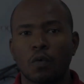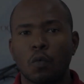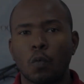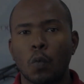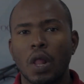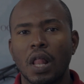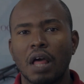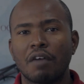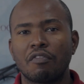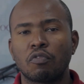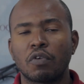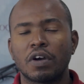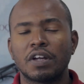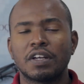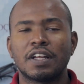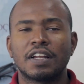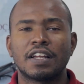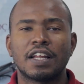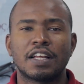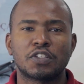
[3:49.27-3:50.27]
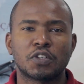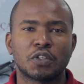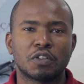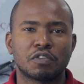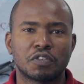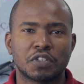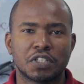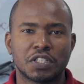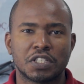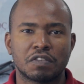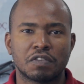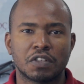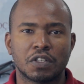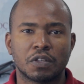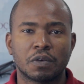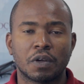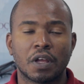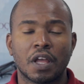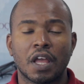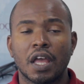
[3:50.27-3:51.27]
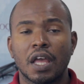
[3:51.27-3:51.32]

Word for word: Well everyone, that's all for this video.